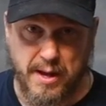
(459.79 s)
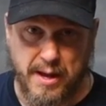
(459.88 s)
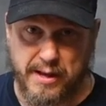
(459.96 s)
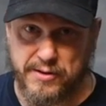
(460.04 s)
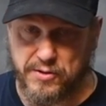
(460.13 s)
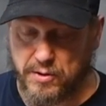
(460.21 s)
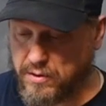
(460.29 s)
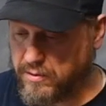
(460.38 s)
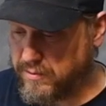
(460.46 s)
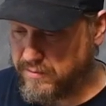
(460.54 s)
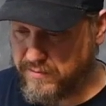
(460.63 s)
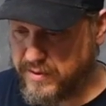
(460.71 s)
And
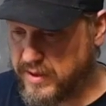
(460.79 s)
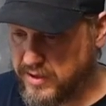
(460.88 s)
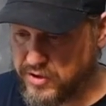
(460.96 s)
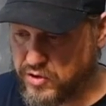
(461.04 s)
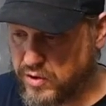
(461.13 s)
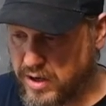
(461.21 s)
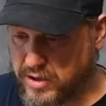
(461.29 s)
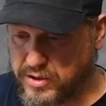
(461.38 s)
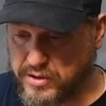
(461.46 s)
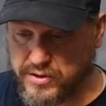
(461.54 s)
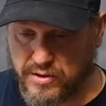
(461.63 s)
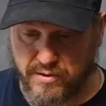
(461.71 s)
so if the
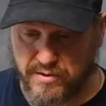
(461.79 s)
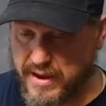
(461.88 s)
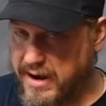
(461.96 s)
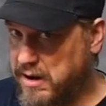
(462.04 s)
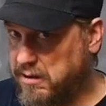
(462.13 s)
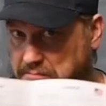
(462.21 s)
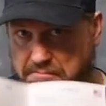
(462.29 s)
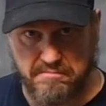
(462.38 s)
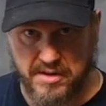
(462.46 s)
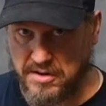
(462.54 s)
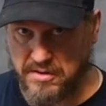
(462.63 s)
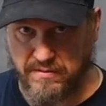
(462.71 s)
instructions are there,
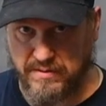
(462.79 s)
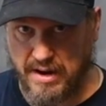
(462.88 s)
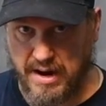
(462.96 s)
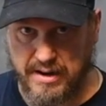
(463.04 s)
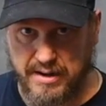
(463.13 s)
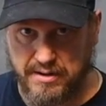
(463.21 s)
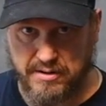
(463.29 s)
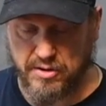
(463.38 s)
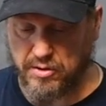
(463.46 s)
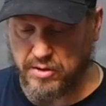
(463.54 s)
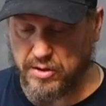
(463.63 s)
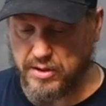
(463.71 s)
then you've got it,
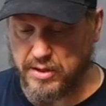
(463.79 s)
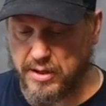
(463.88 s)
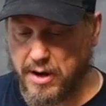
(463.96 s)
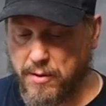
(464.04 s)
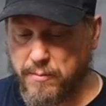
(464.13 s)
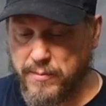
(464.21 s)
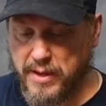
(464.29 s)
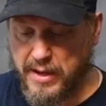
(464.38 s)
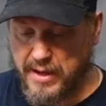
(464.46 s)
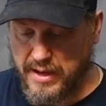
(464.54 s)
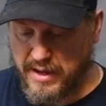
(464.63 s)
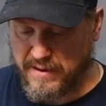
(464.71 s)
you're good to go.
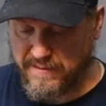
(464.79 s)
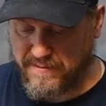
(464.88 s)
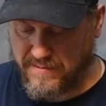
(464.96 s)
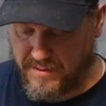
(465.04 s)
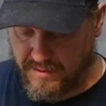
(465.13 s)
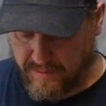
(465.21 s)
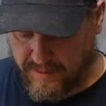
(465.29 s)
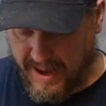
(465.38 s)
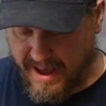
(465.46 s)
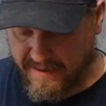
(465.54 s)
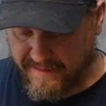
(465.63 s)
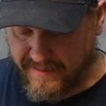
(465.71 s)
If you
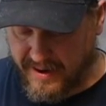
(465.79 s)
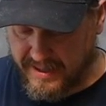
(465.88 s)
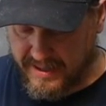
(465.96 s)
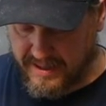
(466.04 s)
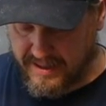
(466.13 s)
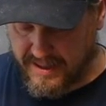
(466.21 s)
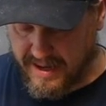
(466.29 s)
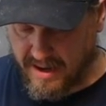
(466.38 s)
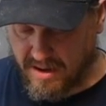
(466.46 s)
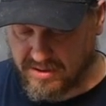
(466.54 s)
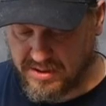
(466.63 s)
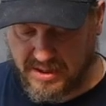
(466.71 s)
can't find it, then
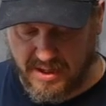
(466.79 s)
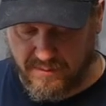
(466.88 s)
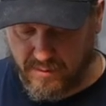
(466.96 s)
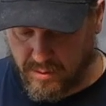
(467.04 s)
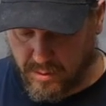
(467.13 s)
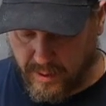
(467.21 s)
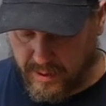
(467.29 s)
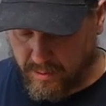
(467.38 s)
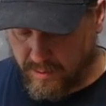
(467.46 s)
I'll just give you a quick